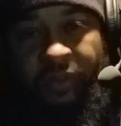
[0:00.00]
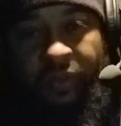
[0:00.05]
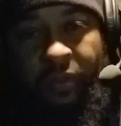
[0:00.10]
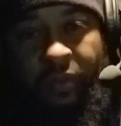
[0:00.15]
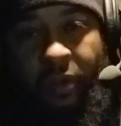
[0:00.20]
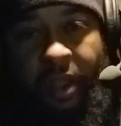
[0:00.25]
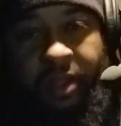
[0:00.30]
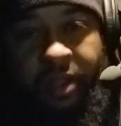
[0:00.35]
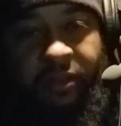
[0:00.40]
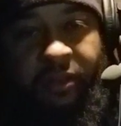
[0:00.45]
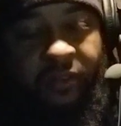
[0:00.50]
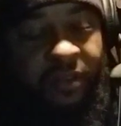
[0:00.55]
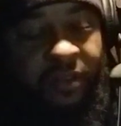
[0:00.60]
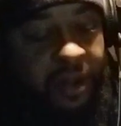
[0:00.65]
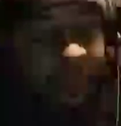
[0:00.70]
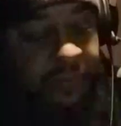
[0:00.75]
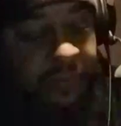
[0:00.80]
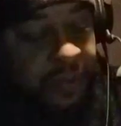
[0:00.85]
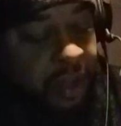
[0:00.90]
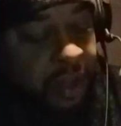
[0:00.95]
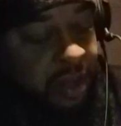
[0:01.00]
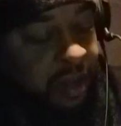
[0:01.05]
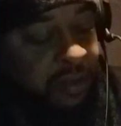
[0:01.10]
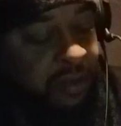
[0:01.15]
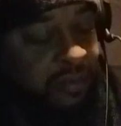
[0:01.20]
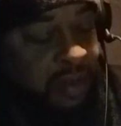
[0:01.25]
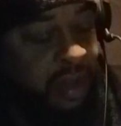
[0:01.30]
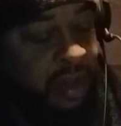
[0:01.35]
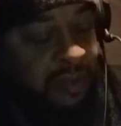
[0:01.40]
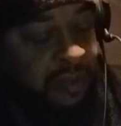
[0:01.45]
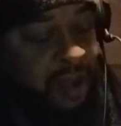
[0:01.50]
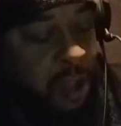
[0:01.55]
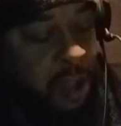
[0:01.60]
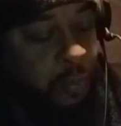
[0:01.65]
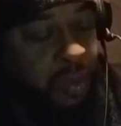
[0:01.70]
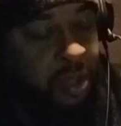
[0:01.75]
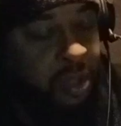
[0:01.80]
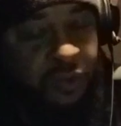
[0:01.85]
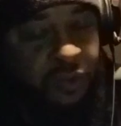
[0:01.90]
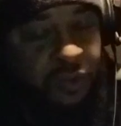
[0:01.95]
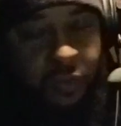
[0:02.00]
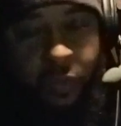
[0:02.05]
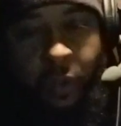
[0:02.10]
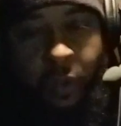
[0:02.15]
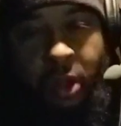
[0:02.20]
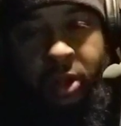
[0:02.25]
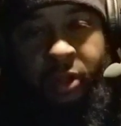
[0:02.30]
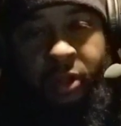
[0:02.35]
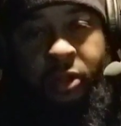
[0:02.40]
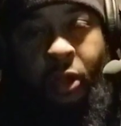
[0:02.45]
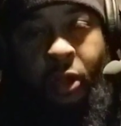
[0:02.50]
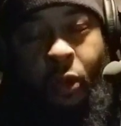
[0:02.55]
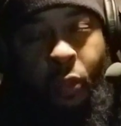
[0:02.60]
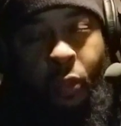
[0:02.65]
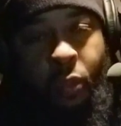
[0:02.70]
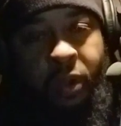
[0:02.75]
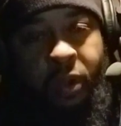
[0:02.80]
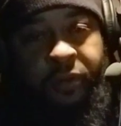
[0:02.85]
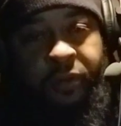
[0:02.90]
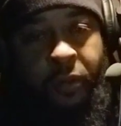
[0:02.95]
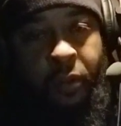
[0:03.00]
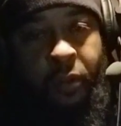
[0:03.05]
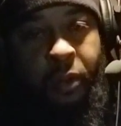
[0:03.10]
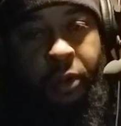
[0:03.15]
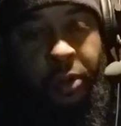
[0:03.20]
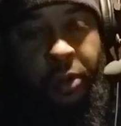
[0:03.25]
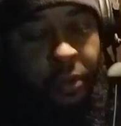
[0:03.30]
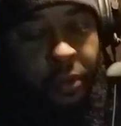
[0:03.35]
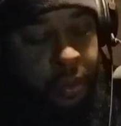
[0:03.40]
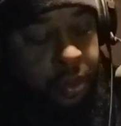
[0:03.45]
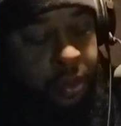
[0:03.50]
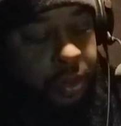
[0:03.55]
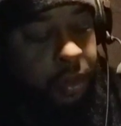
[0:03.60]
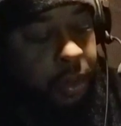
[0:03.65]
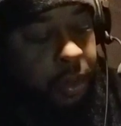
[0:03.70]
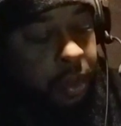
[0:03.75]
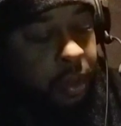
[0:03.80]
great to try to figure these things out, because you want to know what's going on.